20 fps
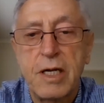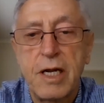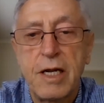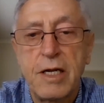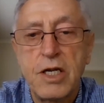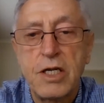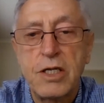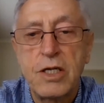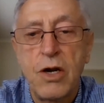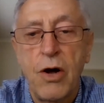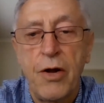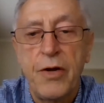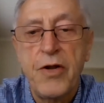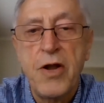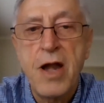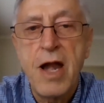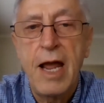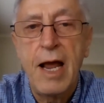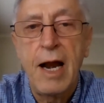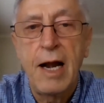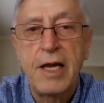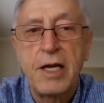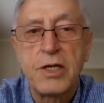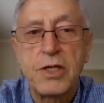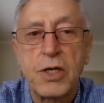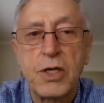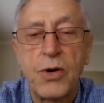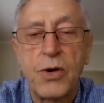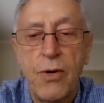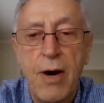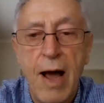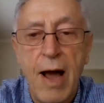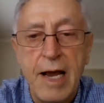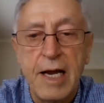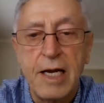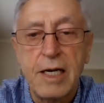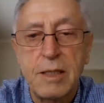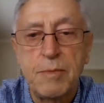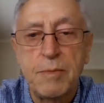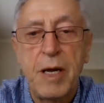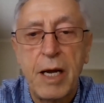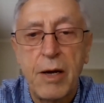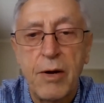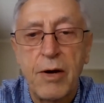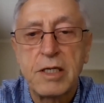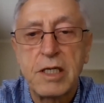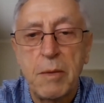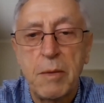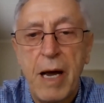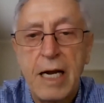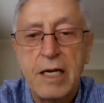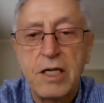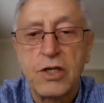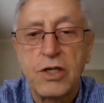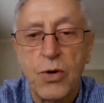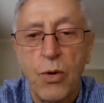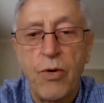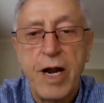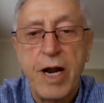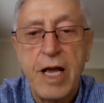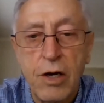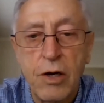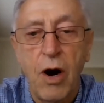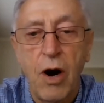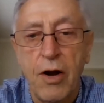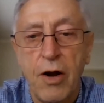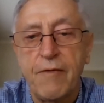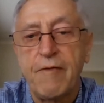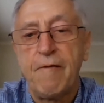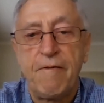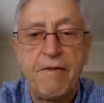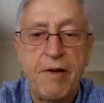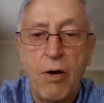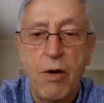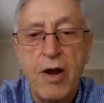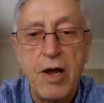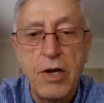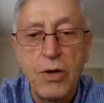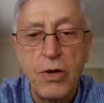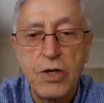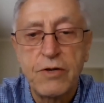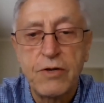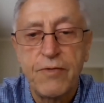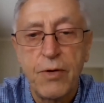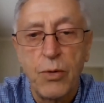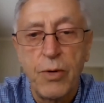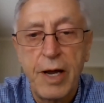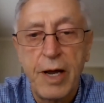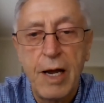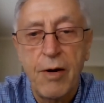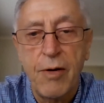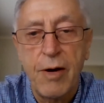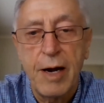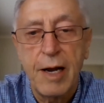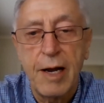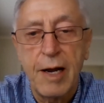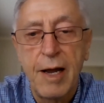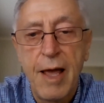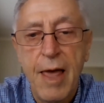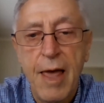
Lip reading: is not nearly as great because the patient's already got very useful hearing,